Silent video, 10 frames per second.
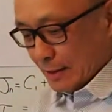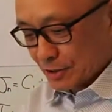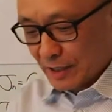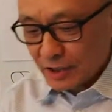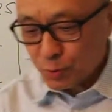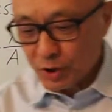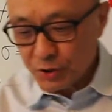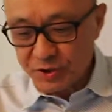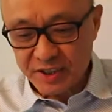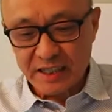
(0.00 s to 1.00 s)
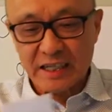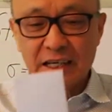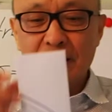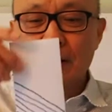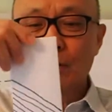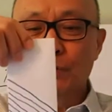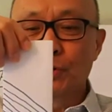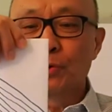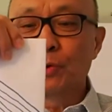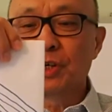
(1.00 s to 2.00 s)
So that's what you see when
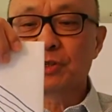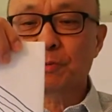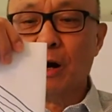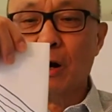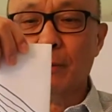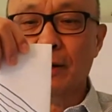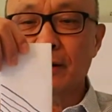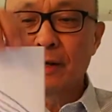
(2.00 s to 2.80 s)
you do experiment.